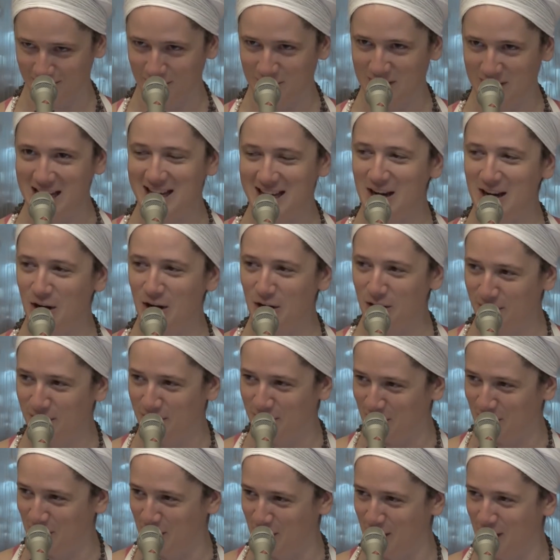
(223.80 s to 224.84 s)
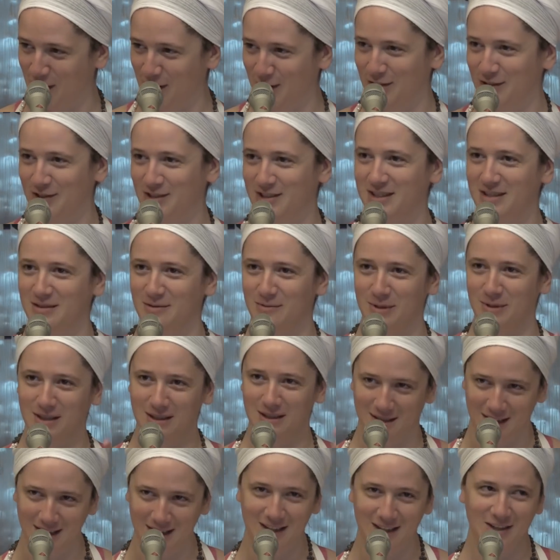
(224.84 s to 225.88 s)
take care of the cars, and
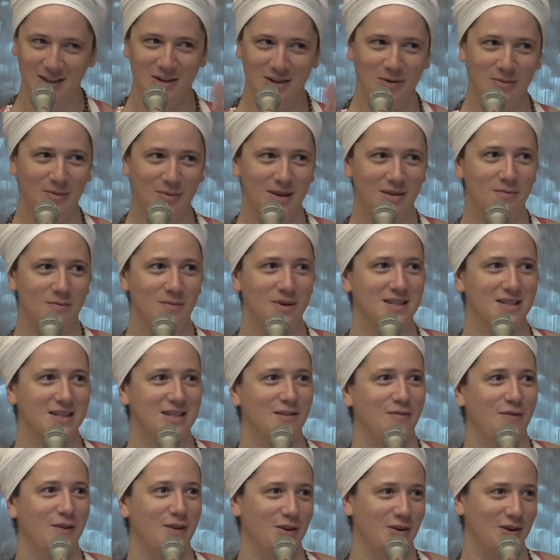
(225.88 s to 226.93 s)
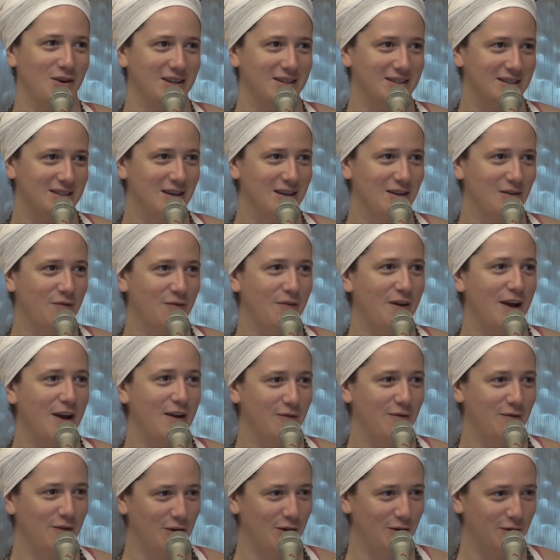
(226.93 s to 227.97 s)
my stepfather has like
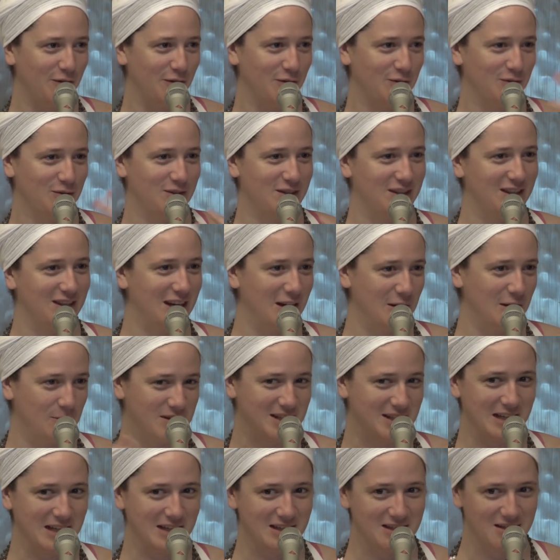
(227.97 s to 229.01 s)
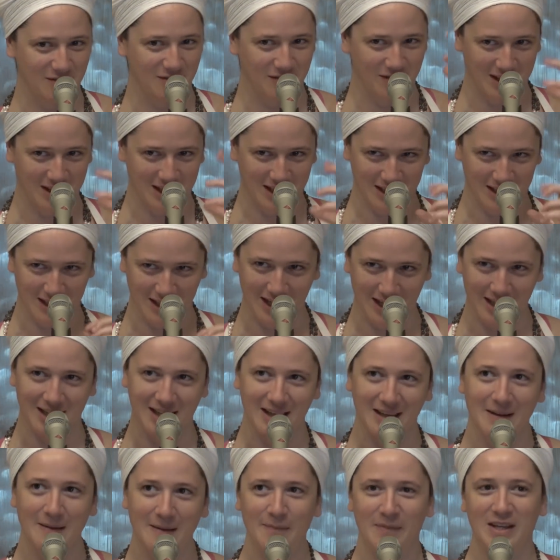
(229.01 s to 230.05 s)
5 Volvos that he obsessively, like,
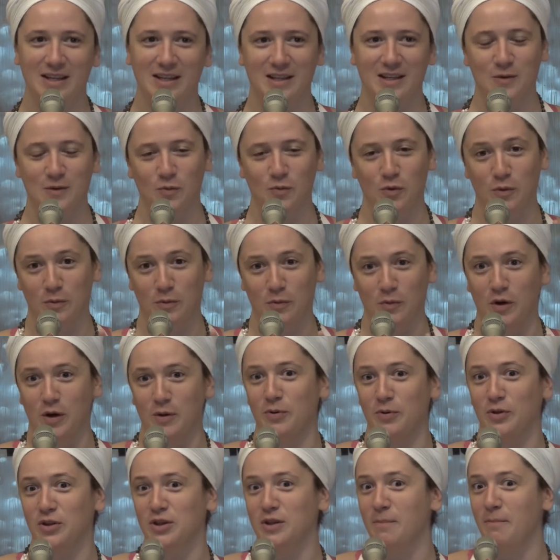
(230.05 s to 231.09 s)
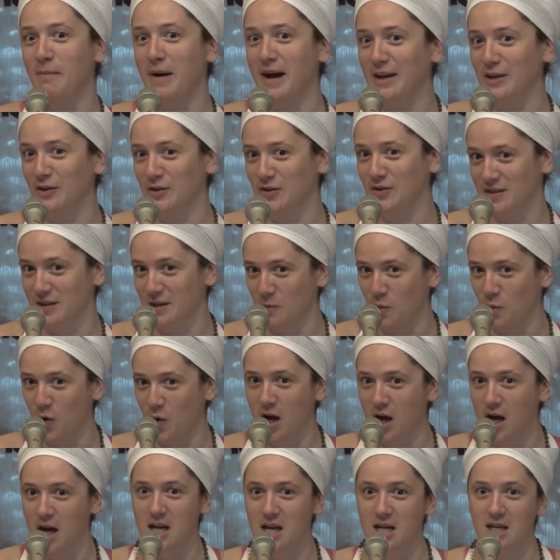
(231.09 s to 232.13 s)
he doesn't want to put the miles on
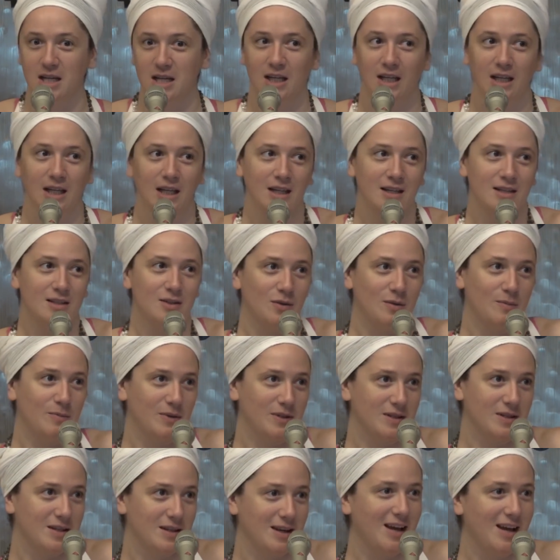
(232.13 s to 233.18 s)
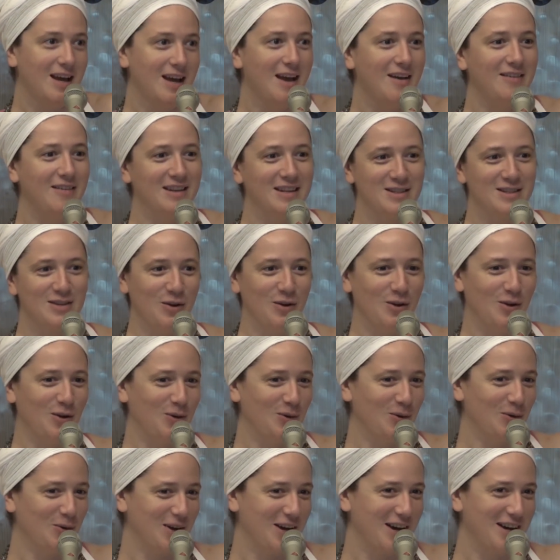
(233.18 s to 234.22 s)
one, so he puts it. It's a
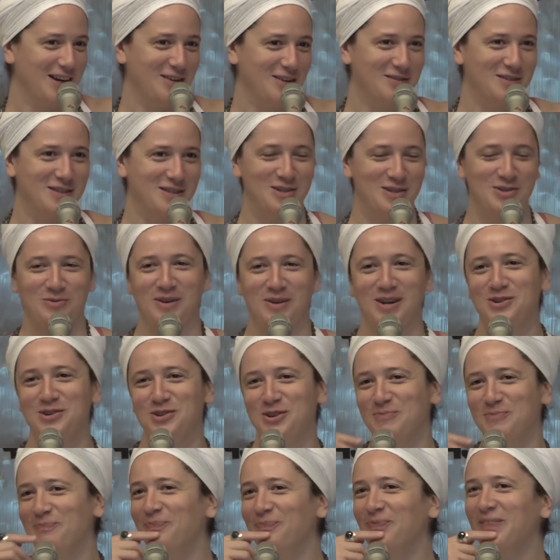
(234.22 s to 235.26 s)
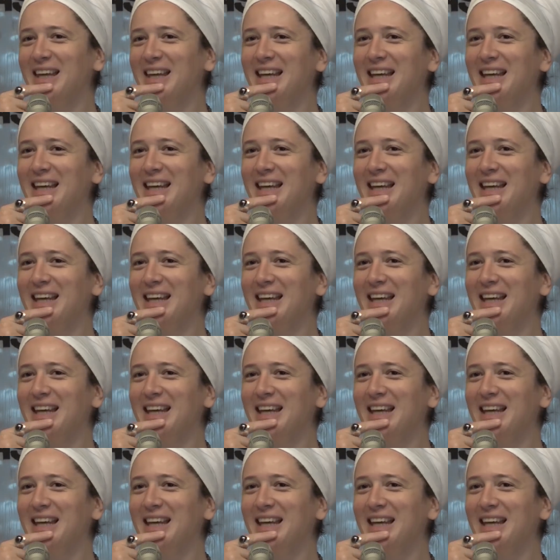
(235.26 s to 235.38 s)
whole kind of situation.